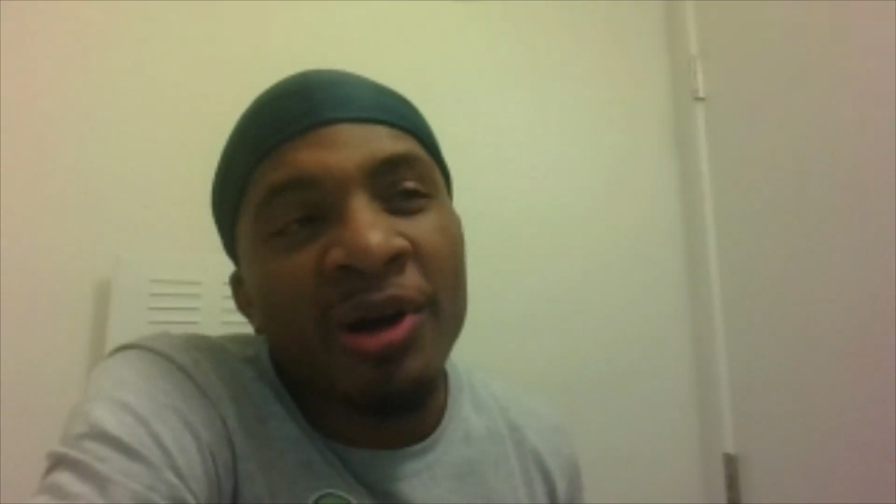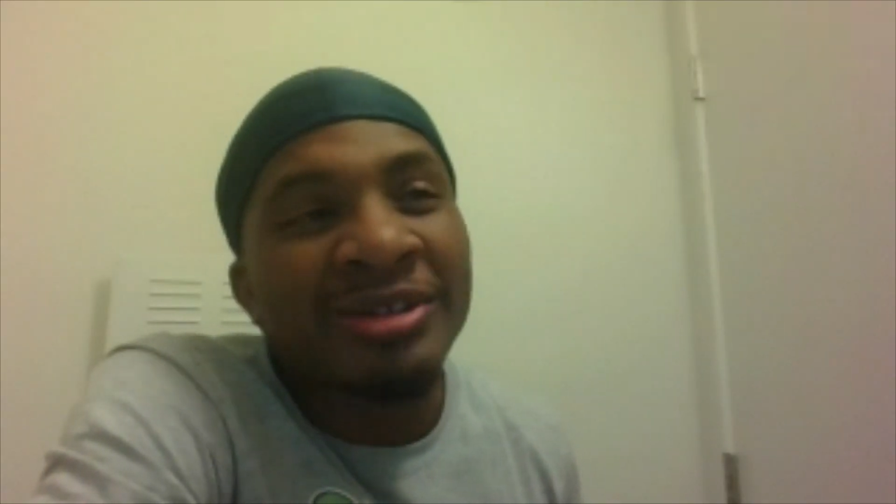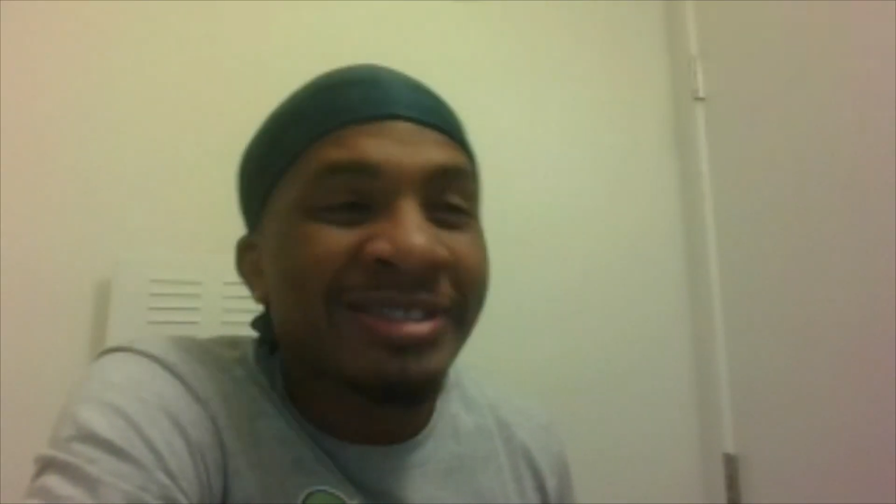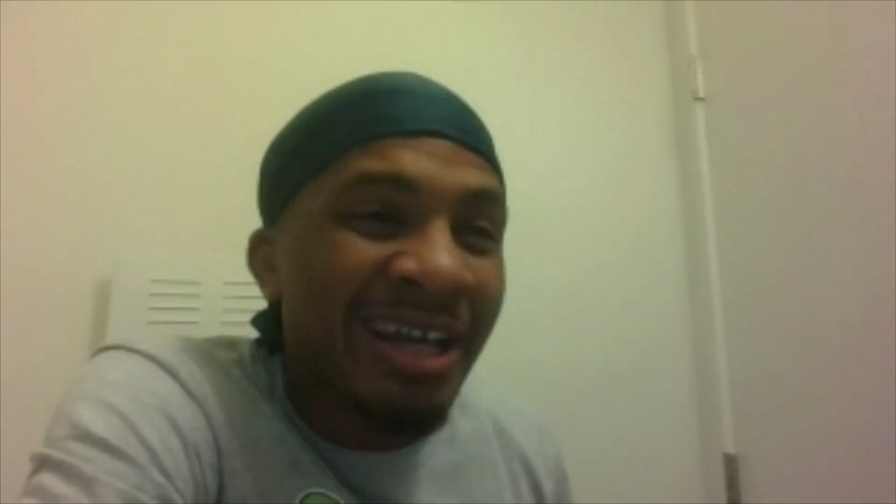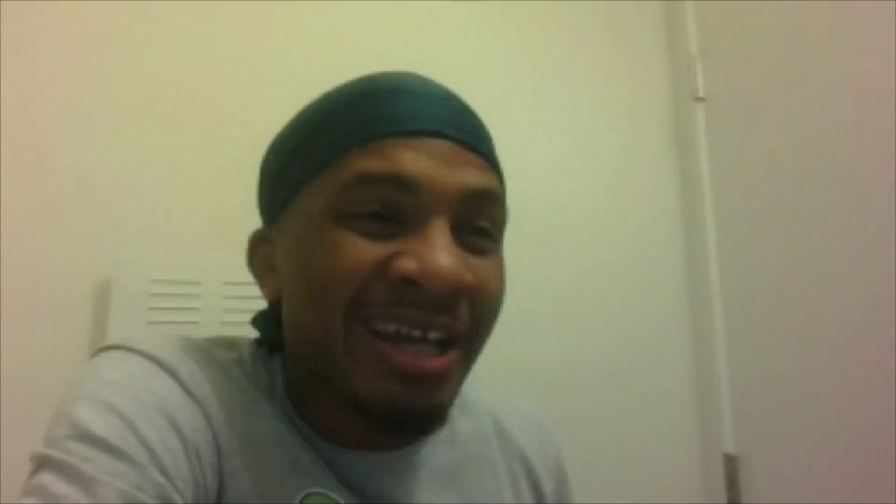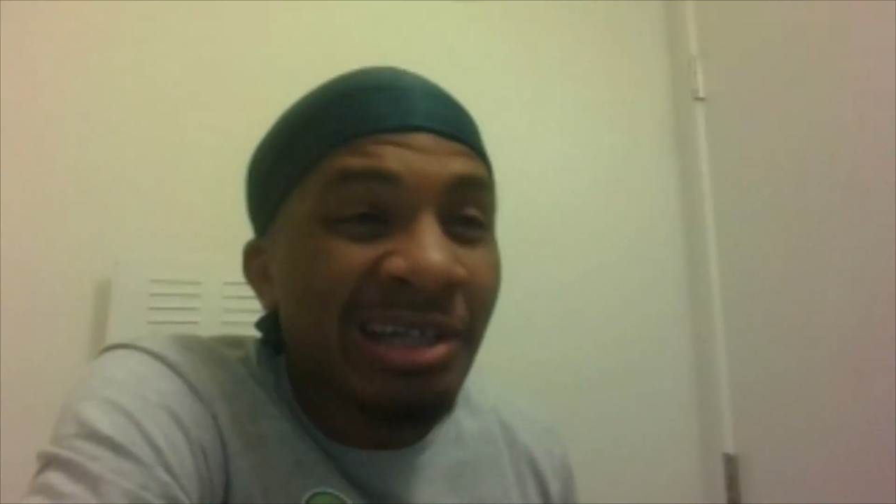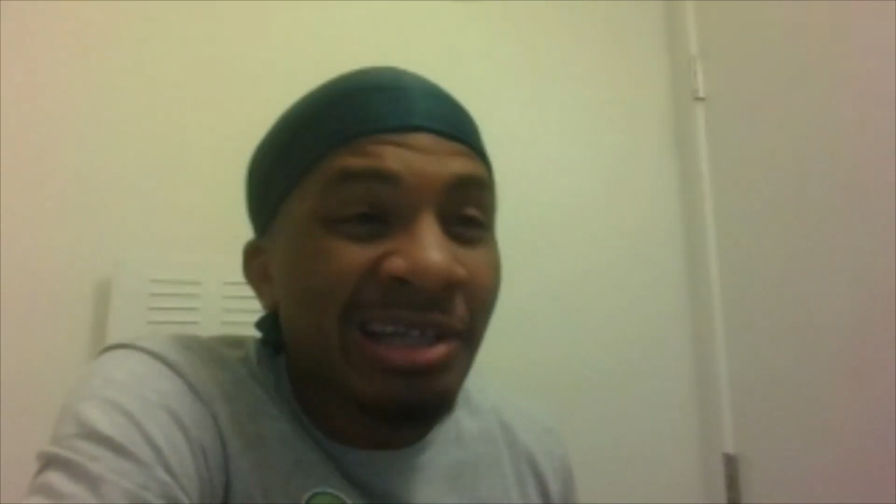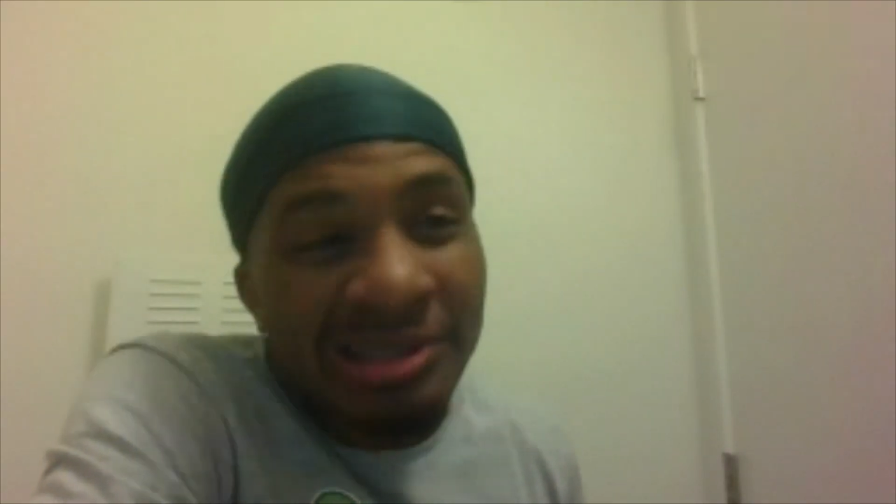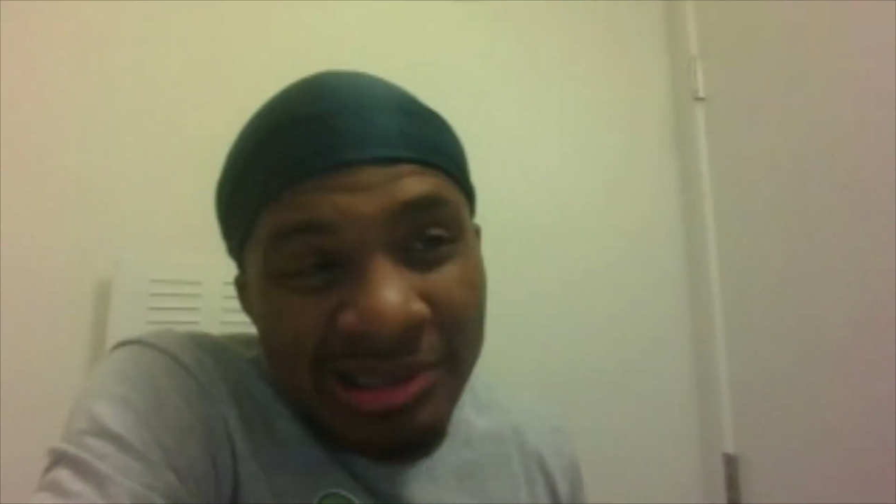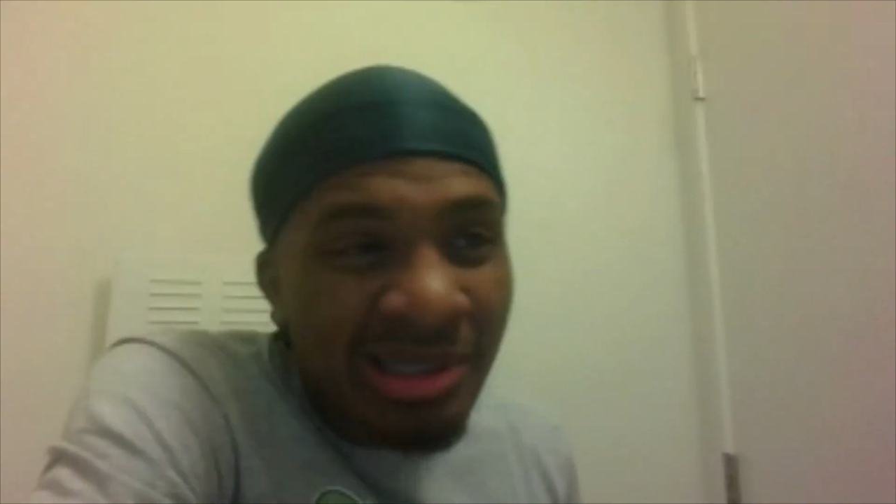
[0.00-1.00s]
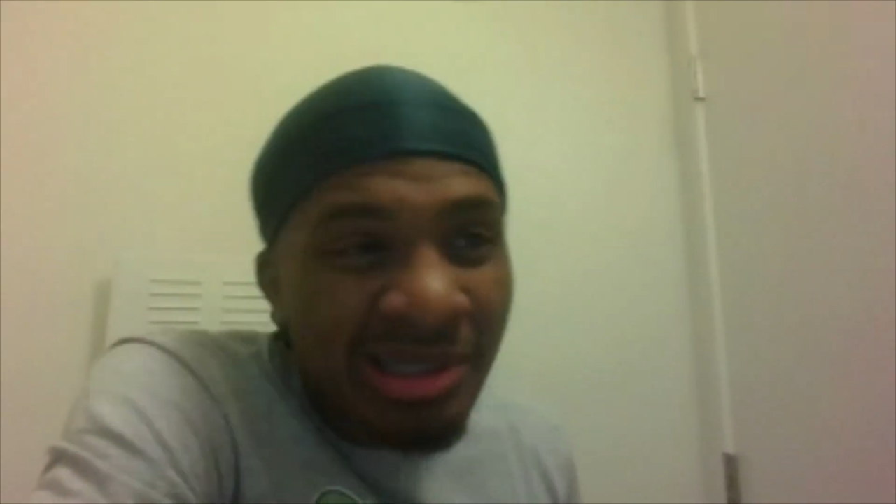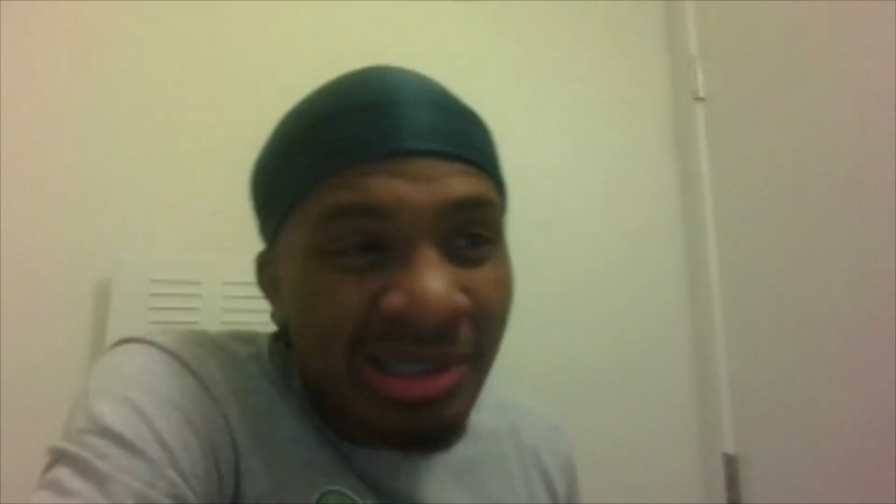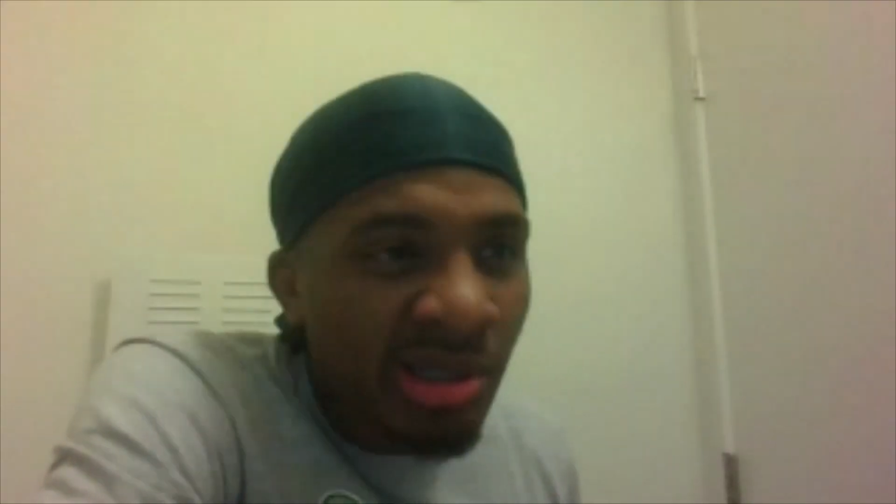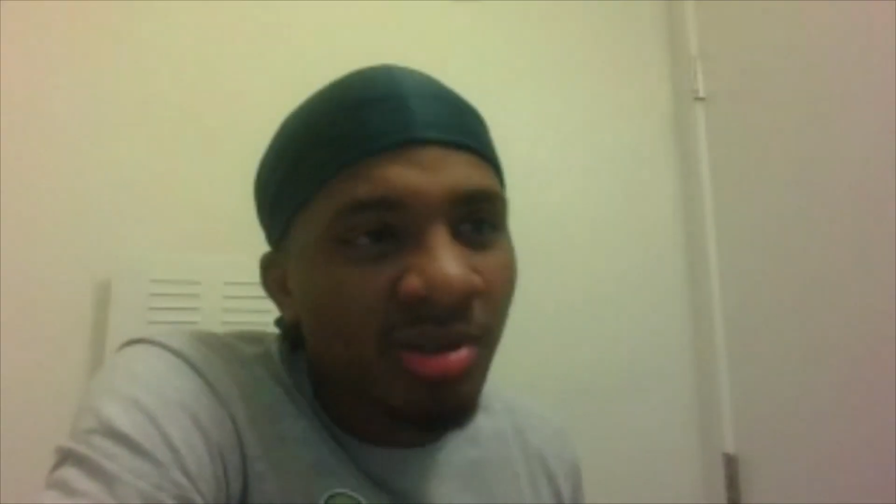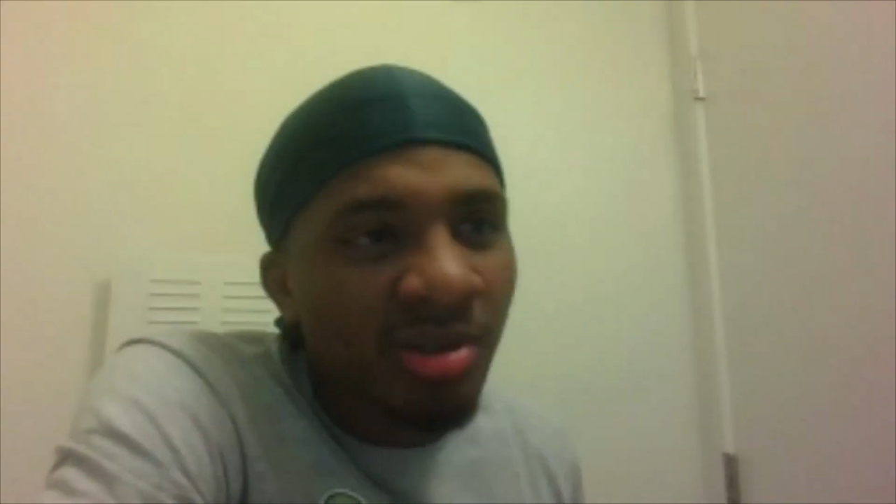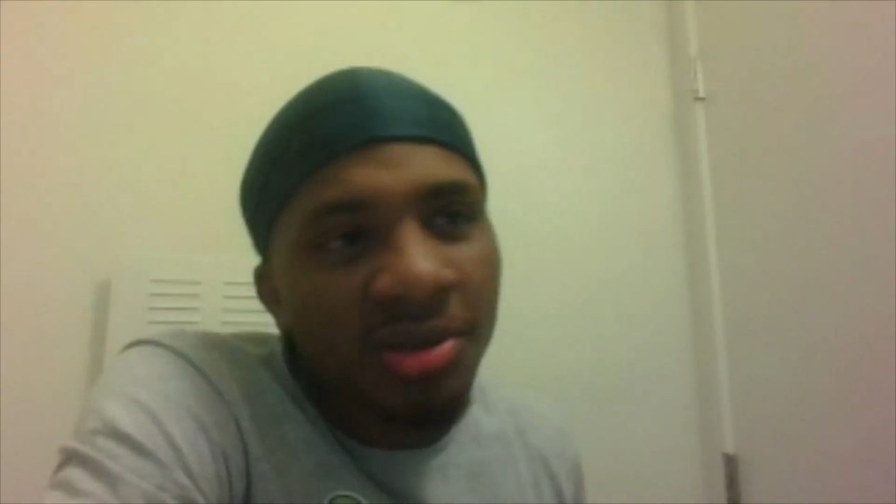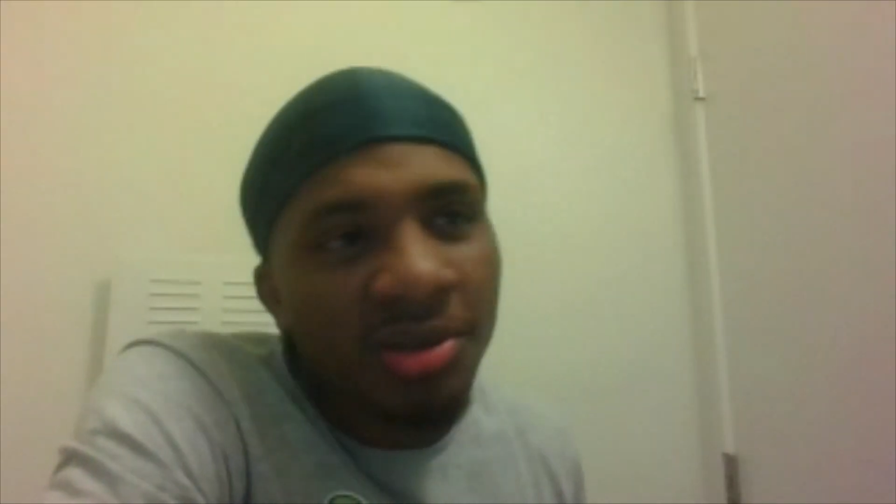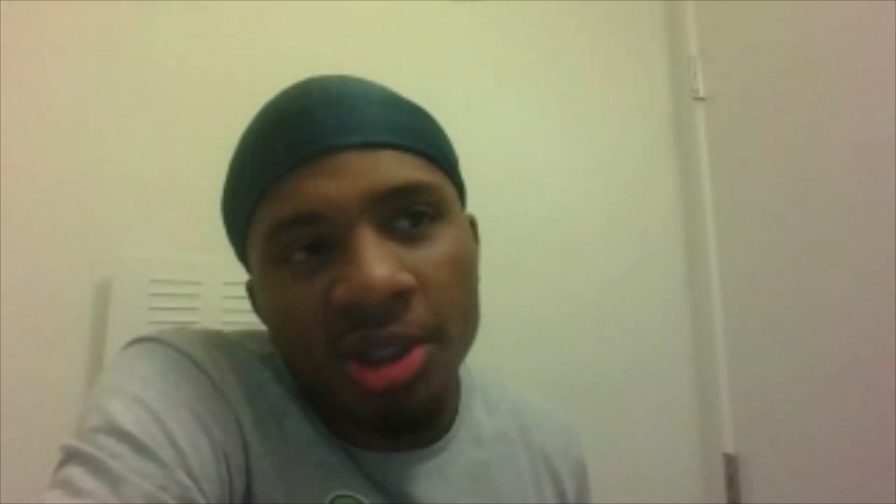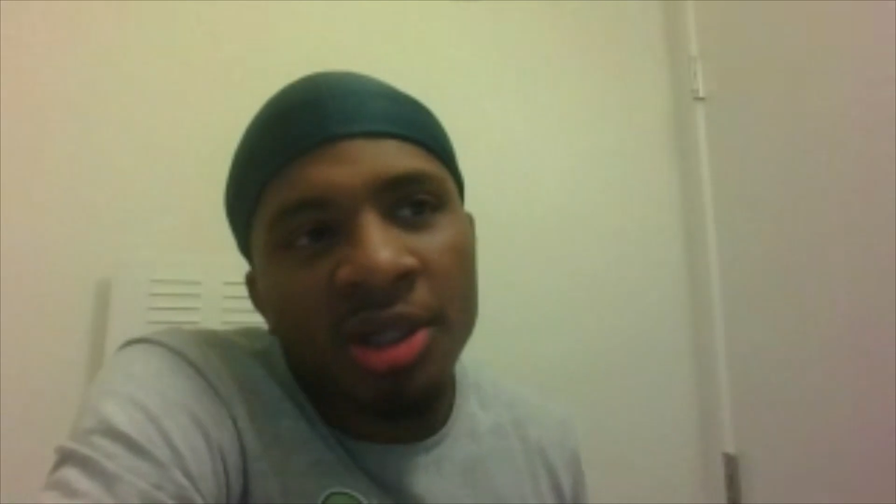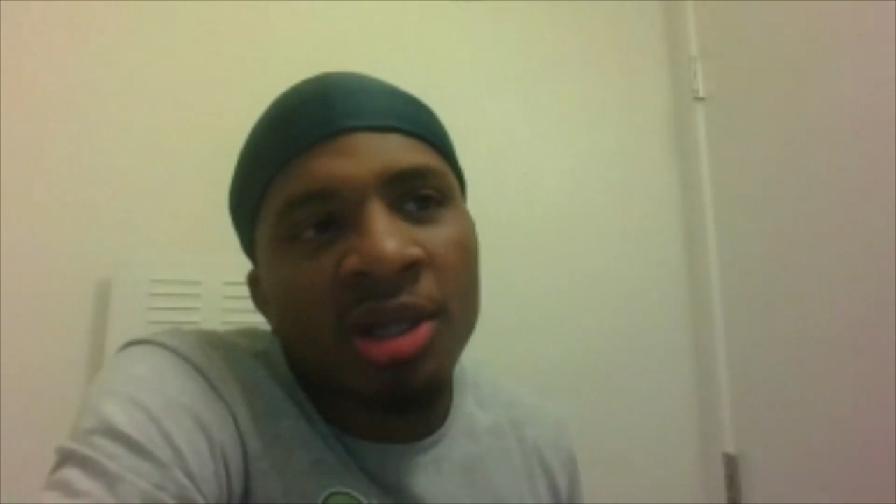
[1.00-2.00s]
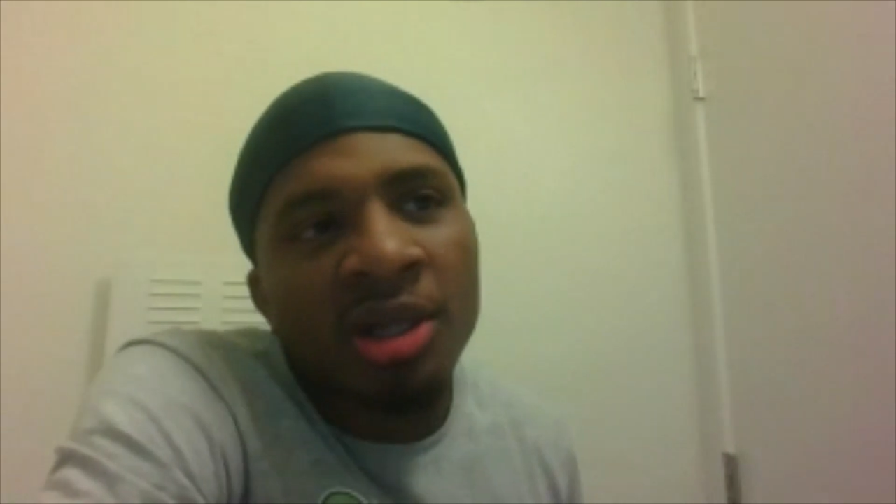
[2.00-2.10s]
It's like they